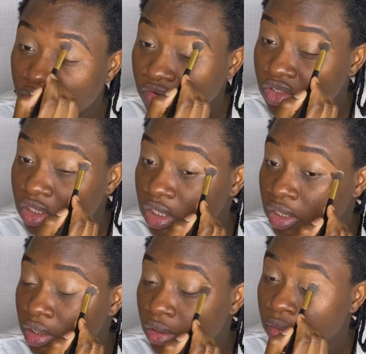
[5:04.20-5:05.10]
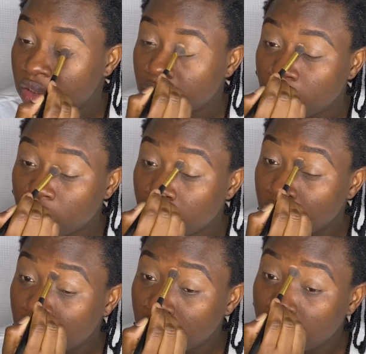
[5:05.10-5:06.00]
obviously they didn't come
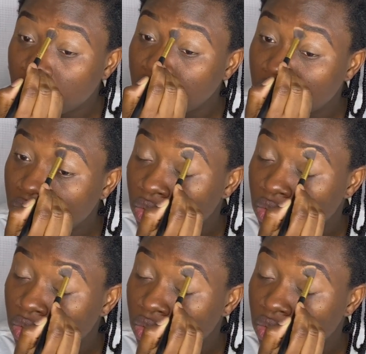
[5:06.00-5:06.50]
anyway.